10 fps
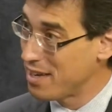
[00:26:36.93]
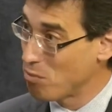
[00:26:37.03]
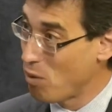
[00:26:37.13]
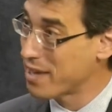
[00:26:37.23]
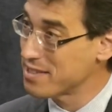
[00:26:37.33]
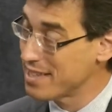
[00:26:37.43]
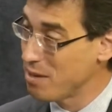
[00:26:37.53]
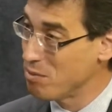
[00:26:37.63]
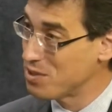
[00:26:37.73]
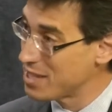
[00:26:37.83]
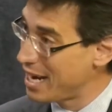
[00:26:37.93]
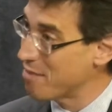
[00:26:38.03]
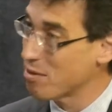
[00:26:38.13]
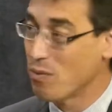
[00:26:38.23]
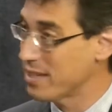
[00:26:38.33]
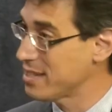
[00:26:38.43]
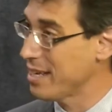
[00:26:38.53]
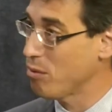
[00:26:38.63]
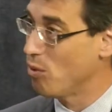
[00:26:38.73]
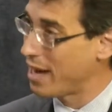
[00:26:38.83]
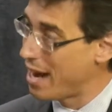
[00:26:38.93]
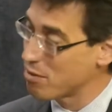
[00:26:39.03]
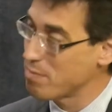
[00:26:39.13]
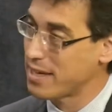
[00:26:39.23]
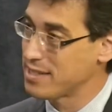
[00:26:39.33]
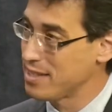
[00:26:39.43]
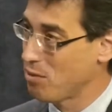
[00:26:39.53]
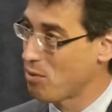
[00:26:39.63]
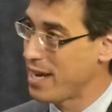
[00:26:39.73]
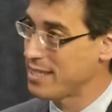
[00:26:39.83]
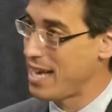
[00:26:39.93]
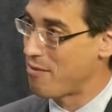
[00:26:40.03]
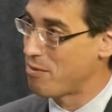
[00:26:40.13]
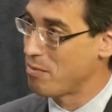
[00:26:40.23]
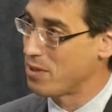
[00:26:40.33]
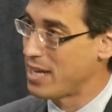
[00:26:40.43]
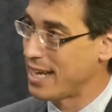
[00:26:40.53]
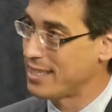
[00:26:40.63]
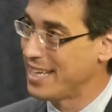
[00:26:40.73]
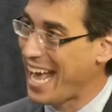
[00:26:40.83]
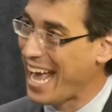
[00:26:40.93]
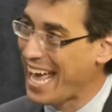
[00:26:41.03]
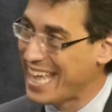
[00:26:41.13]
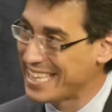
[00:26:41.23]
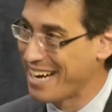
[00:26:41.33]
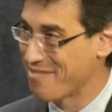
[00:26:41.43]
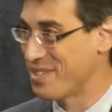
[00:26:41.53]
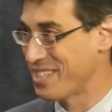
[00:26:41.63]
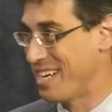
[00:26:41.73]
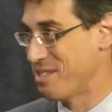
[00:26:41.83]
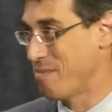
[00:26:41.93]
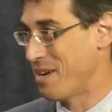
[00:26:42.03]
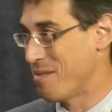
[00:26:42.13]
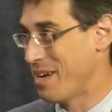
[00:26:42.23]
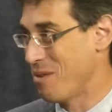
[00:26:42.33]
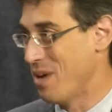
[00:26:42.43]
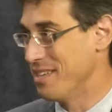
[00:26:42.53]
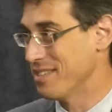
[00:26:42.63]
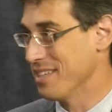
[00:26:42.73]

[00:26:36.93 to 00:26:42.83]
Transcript: want to see, which is that everyone is equal and everybody's civil rights have to be protected, and the government's got to spend our money wisely.